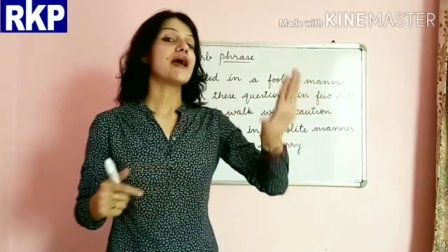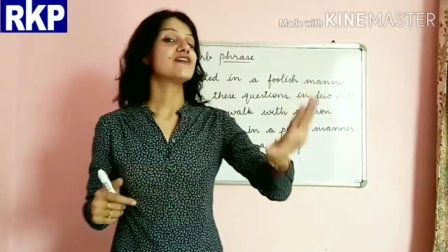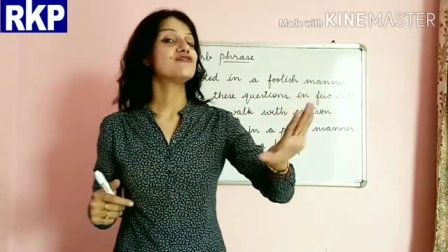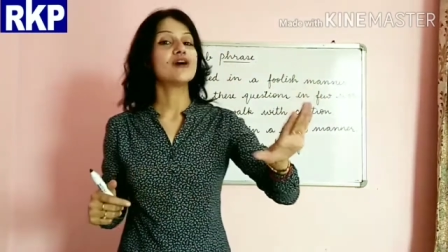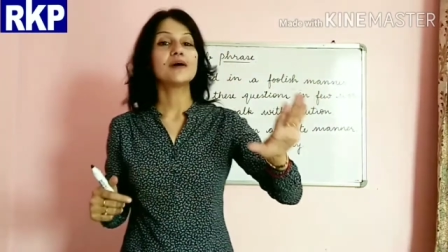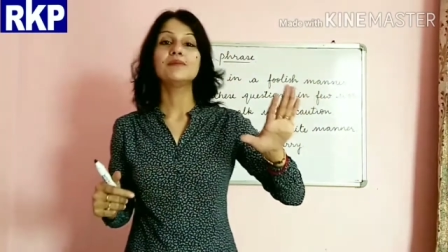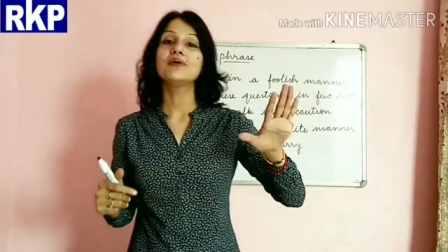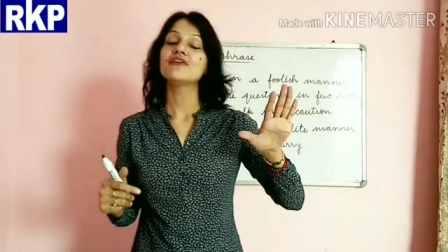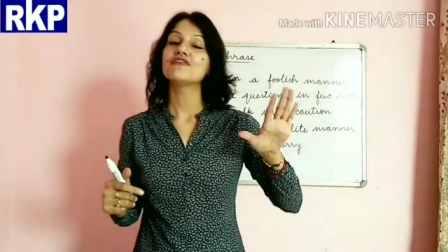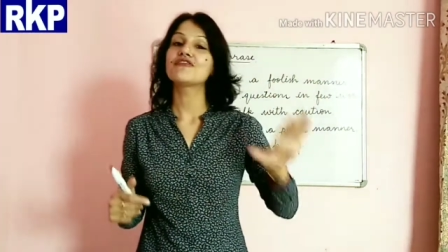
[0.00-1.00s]
adverb
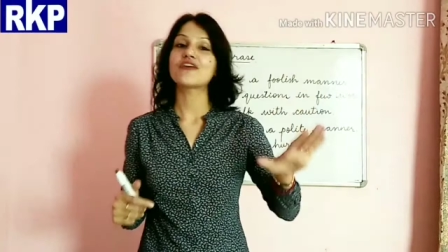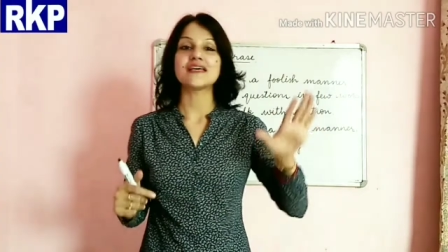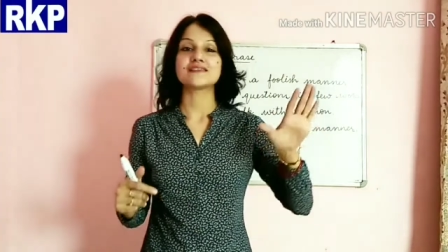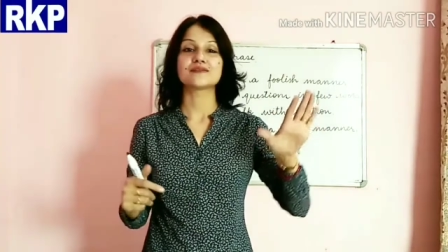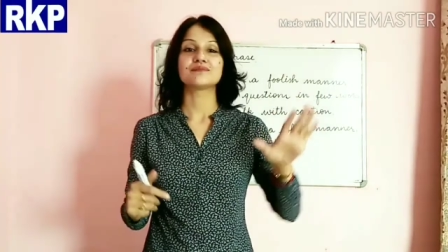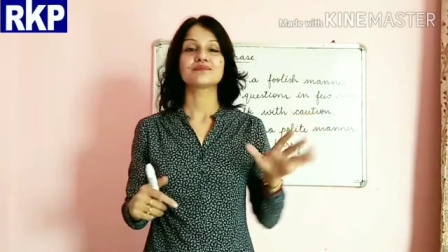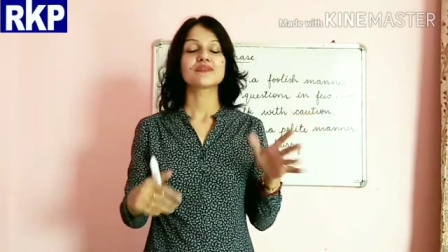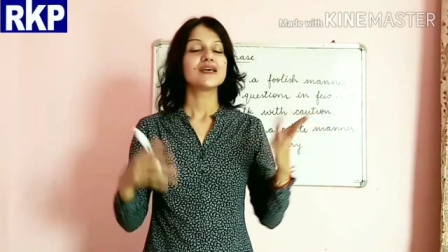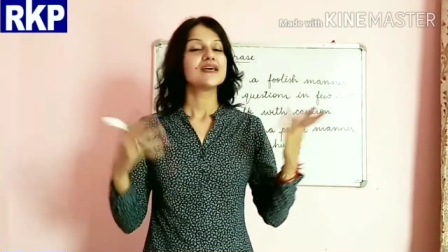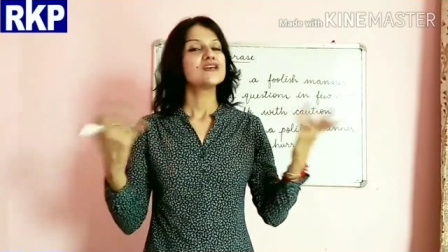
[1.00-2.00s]
phrase,
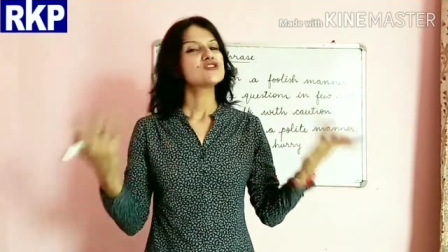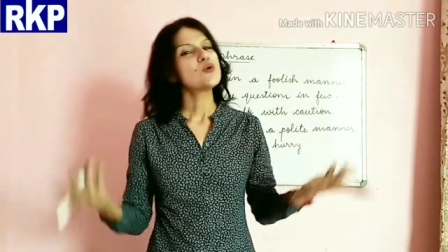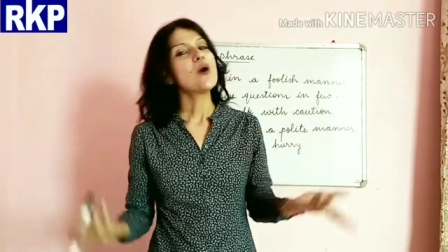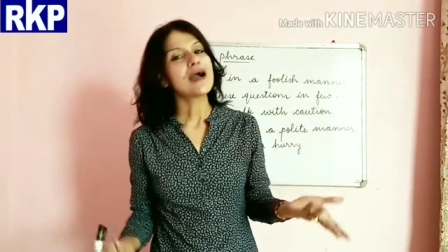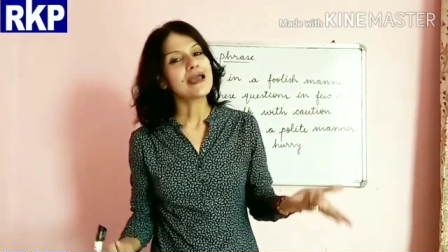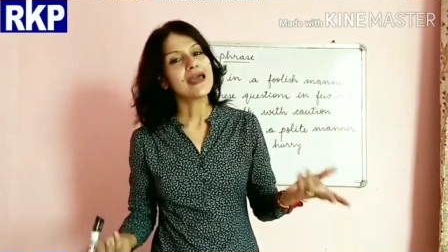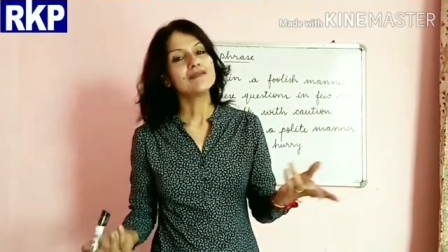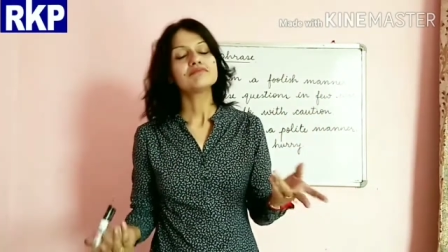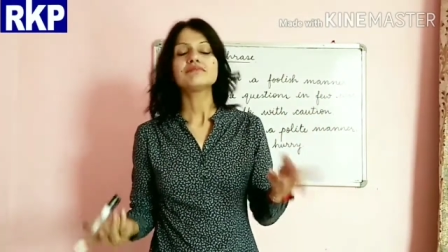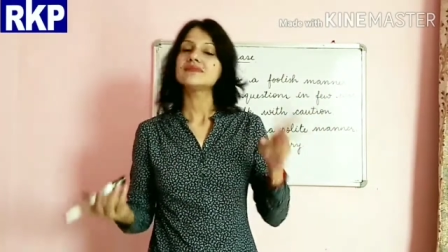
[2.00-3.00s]
so
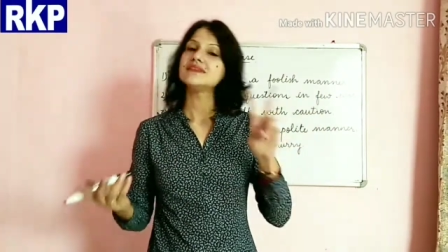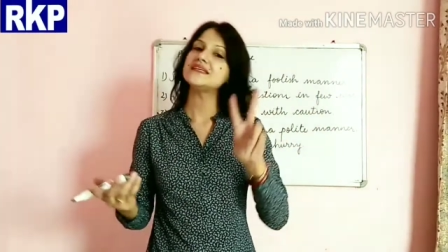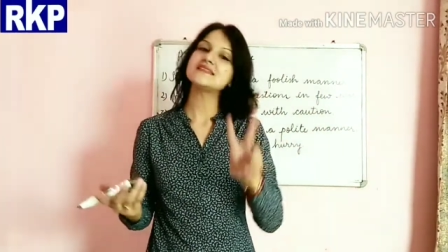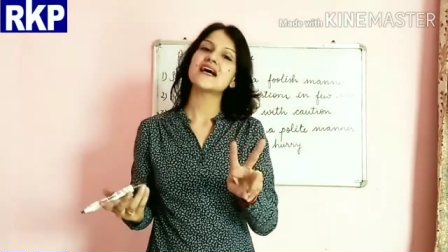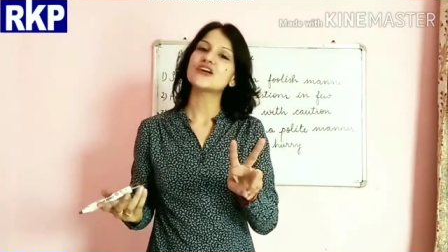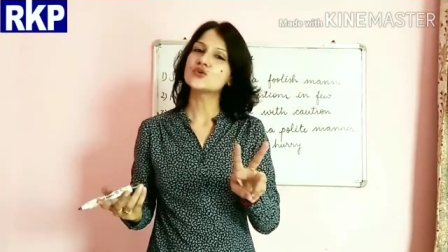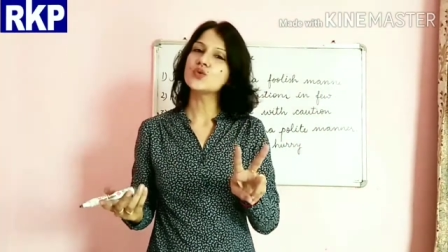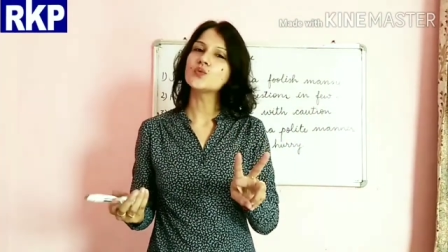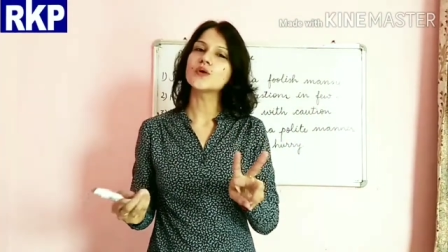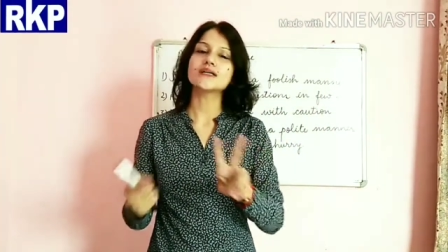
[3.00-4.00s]
again these are
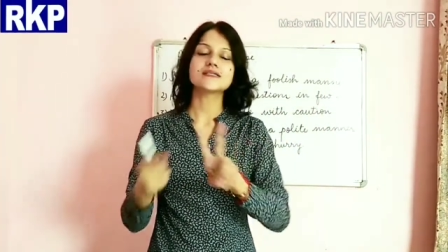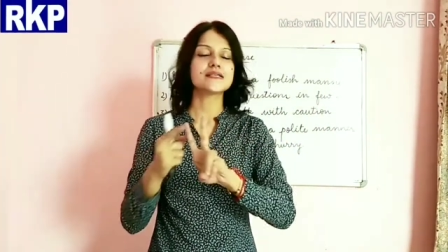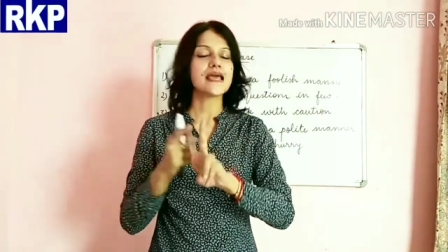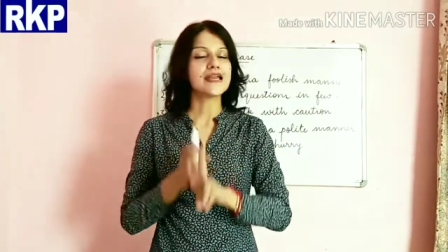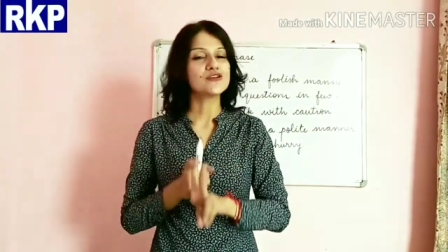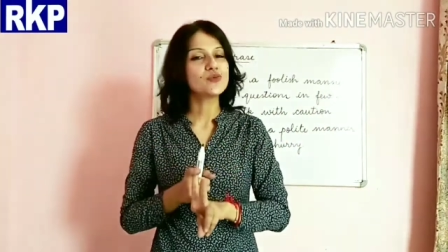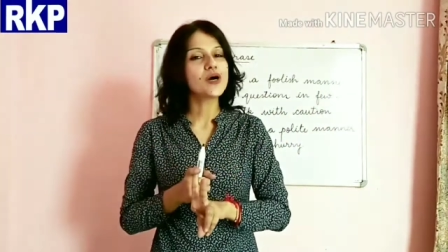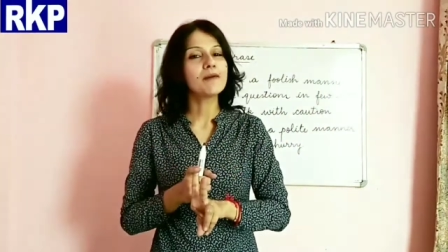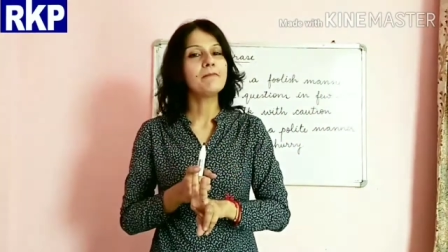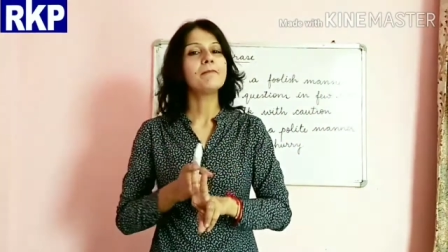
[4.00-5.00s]
two words,
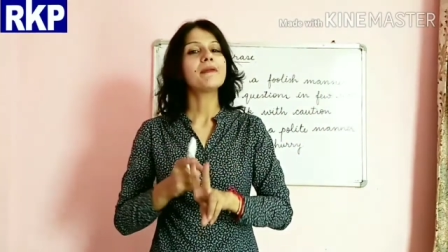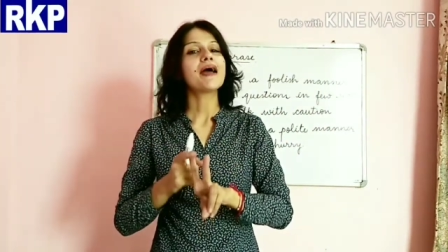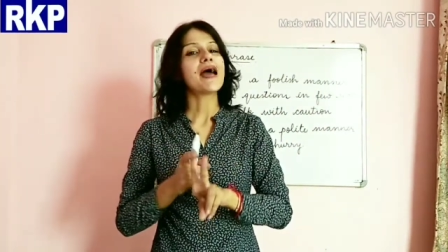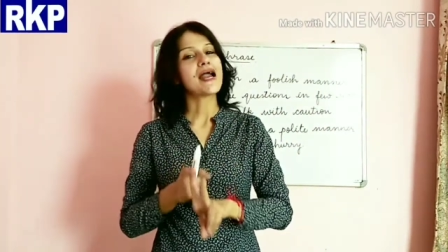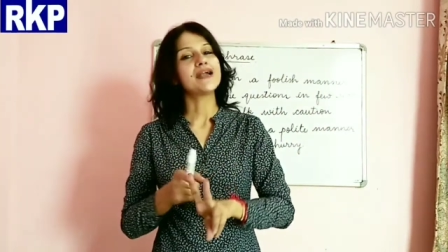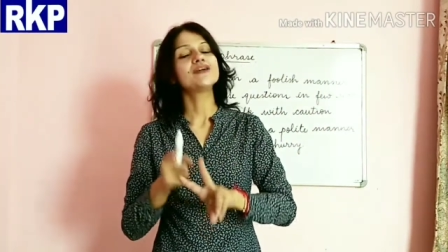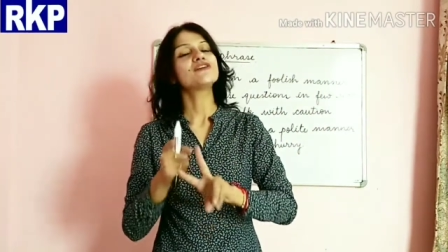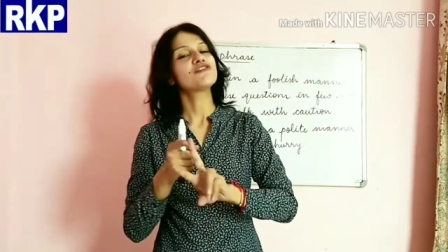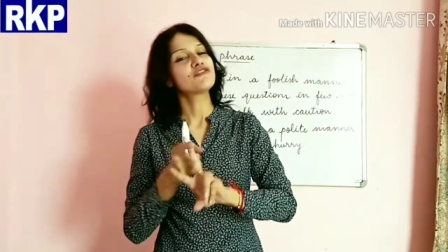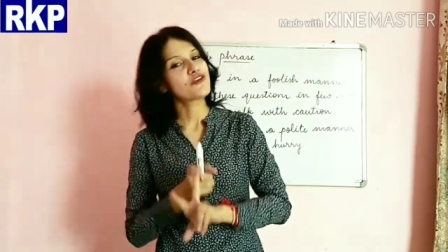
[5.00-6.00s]
adverb and
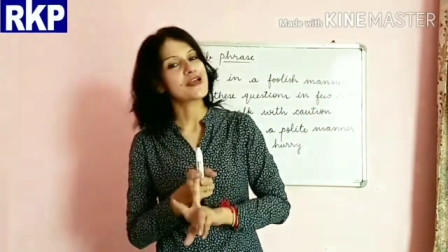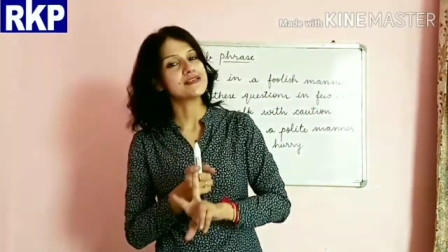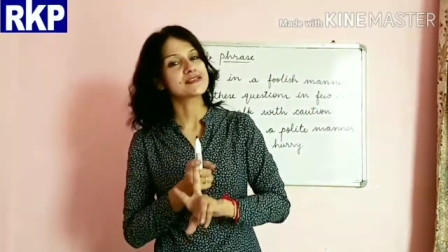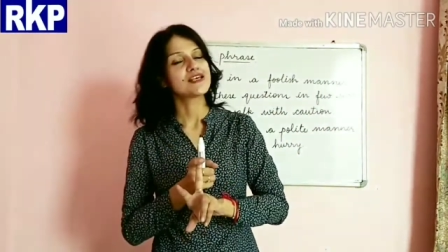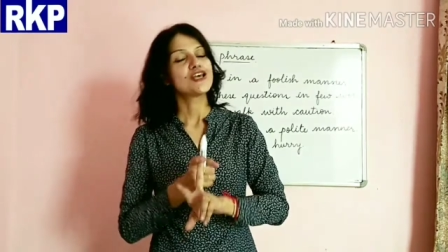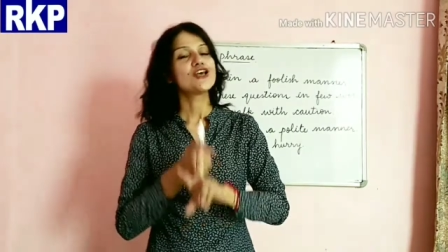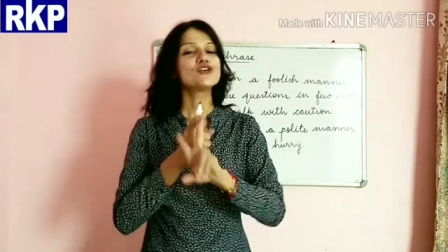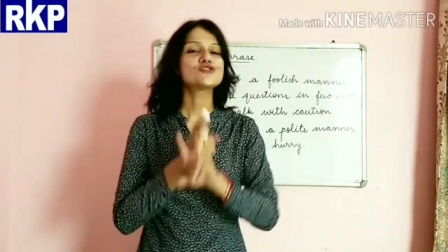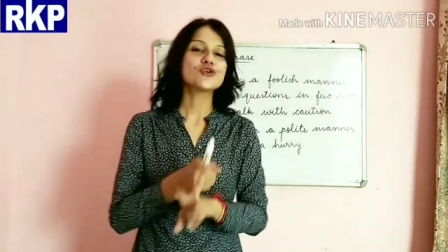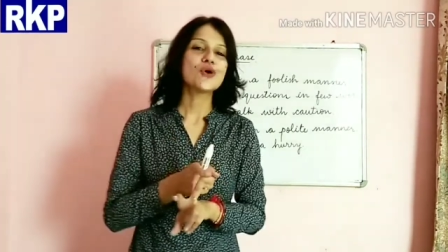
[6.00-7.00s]
phrase.
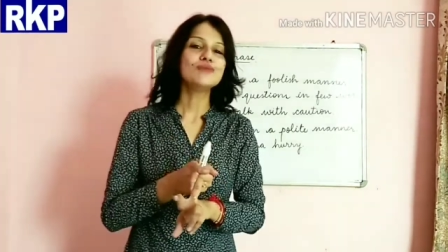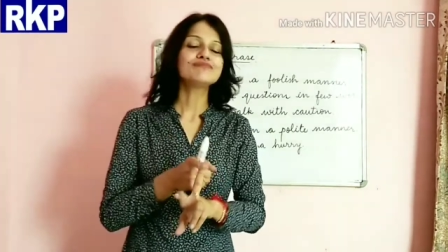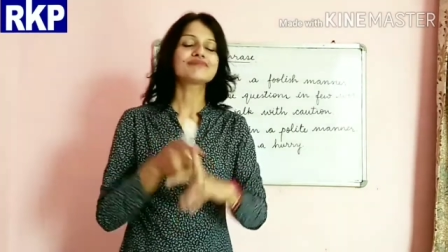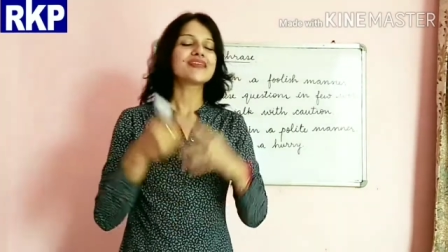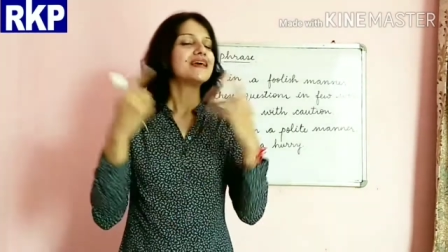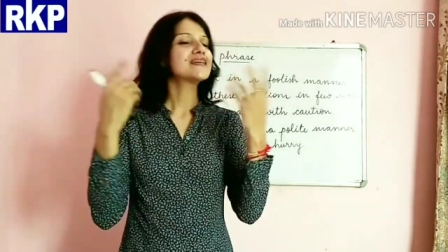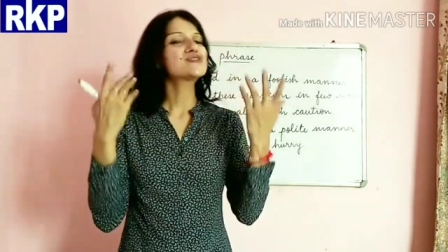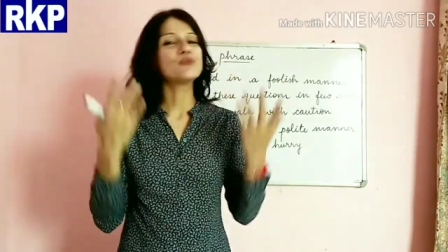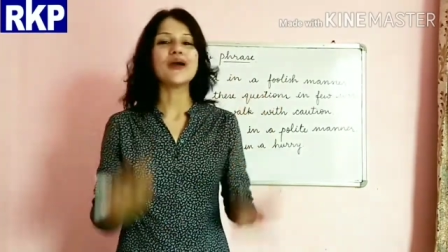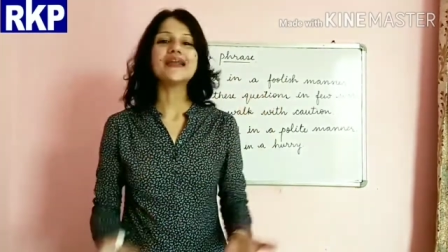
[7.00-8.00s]
So it's
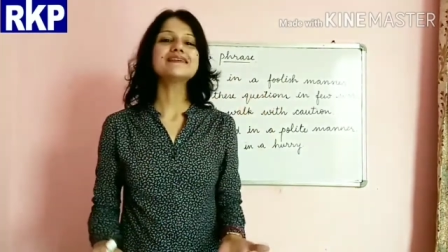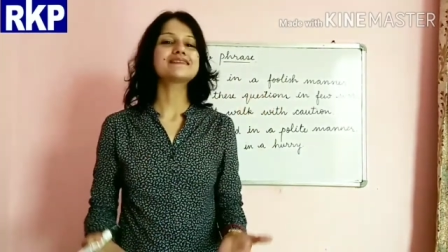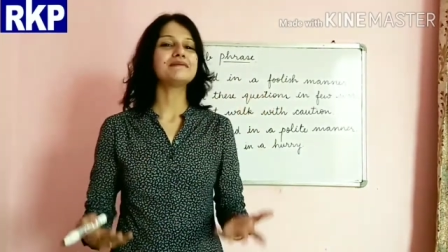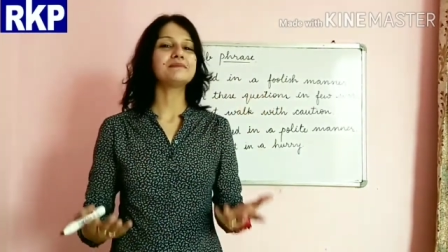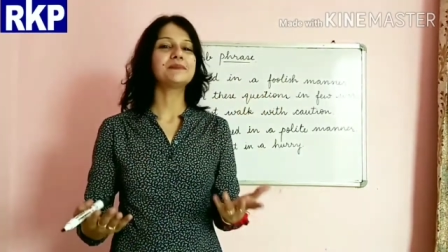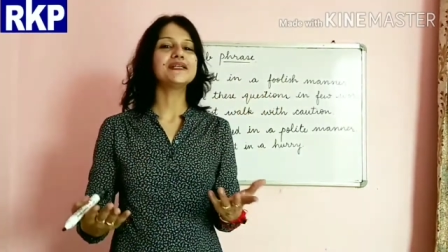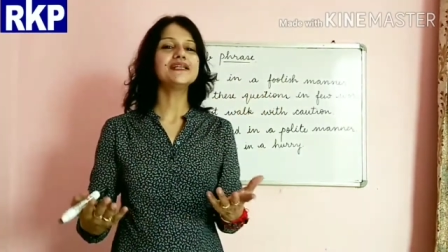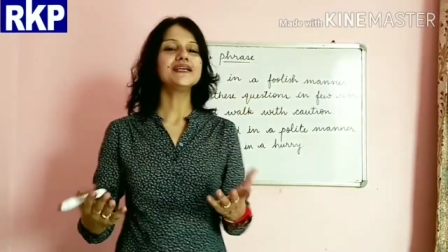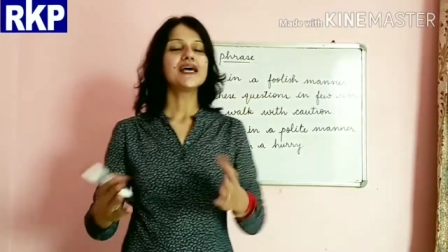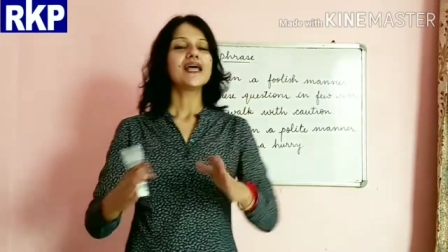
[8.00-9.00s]
very simple.